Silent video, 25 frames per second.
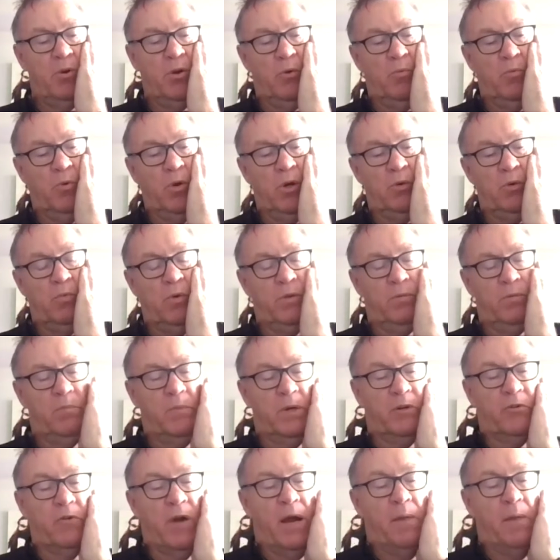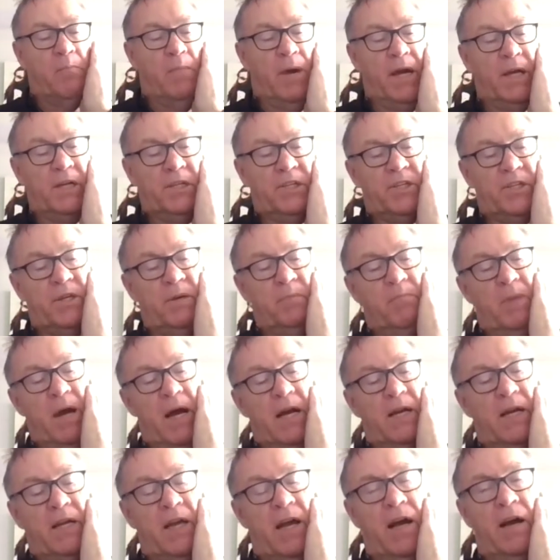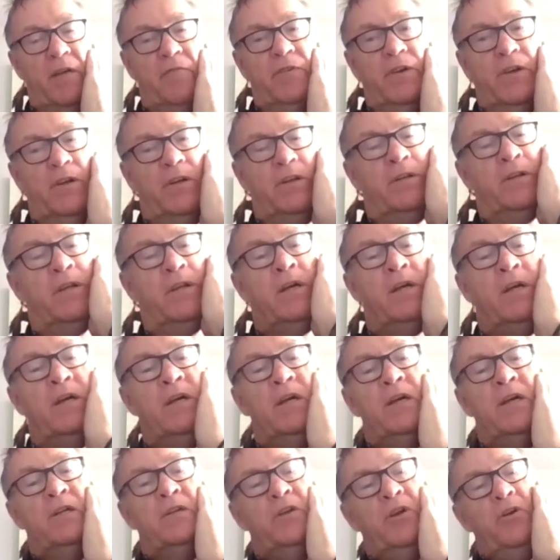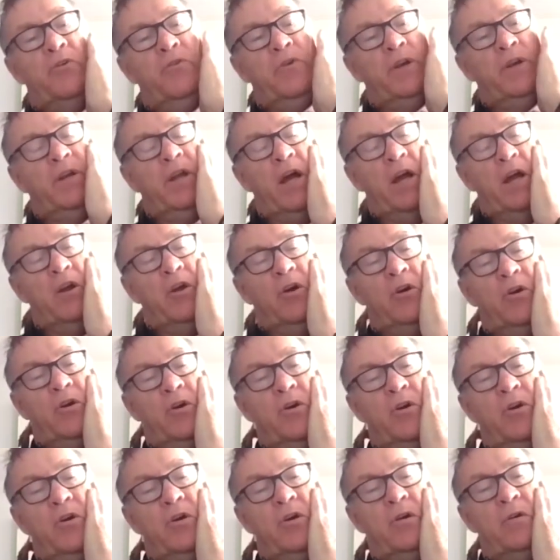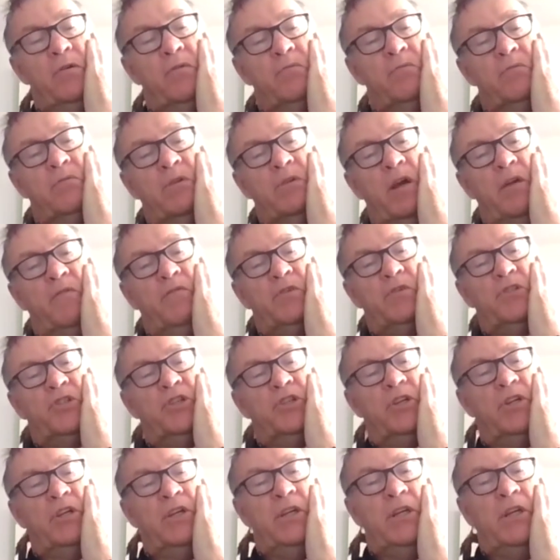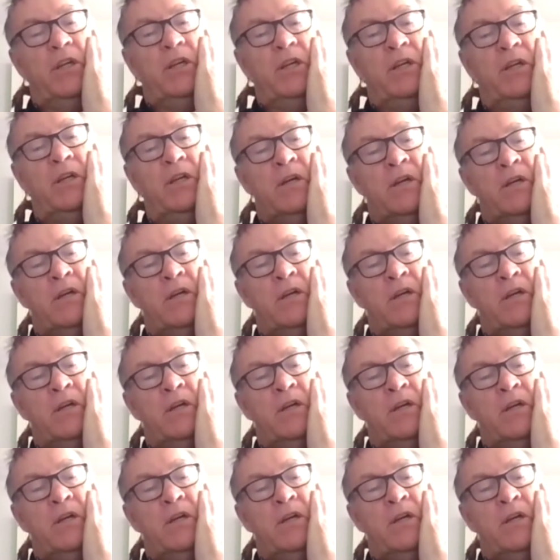I worked with my great mates in Mark Harvey and Terry Danaher, Kevin Sheedy.